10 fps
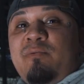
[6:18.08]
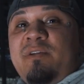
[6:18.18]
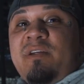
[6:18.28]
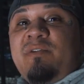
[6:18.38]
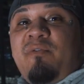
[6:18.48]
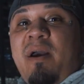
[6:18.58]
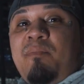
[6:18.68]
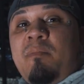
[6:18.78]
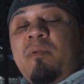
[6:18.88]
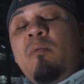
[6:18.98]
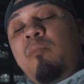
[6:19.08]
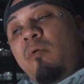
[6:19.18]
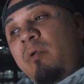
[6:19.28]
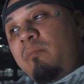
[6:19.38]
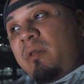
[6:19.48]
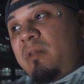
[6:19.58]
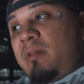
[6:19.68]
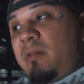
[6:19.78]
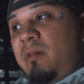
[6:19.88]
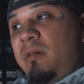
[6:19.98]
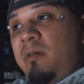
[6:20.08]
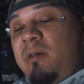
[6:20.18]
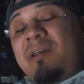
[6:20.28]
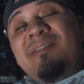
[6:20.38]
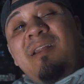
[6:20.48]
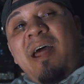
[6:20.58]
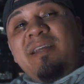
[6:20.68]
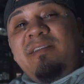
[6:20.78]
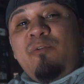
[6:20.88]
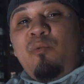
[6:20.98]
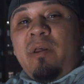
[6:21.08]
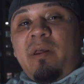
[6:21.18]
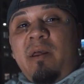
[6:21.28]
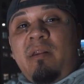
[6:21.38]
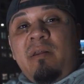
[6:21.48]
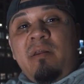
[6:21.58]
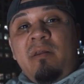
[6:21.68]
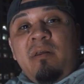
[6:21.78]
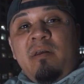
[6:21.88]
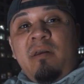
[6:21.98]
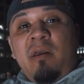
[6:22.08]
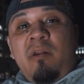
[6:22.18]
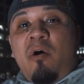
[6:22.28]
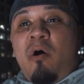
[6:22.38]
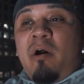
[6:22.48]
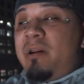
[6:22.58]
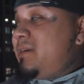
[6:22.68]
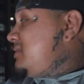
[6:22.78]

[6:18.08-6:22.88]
we just wrapped up the appointment. It's classic weekend in the heart of the